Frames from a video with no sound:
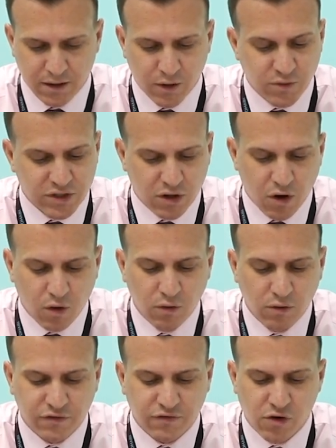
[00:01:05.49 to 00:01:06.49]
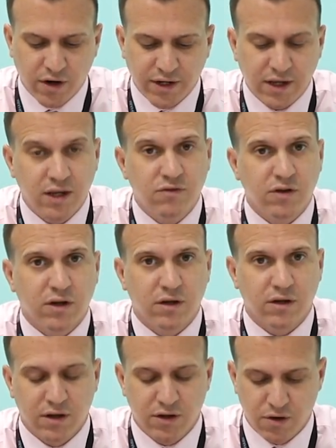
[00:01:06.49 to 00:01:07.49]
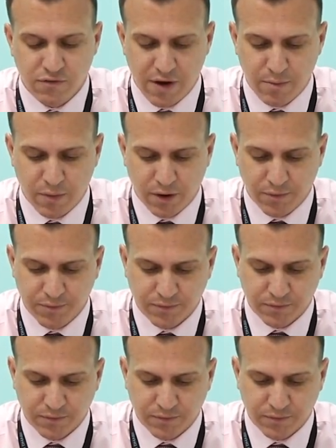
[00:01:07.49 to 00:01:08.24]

It was a cold Friday evening in November,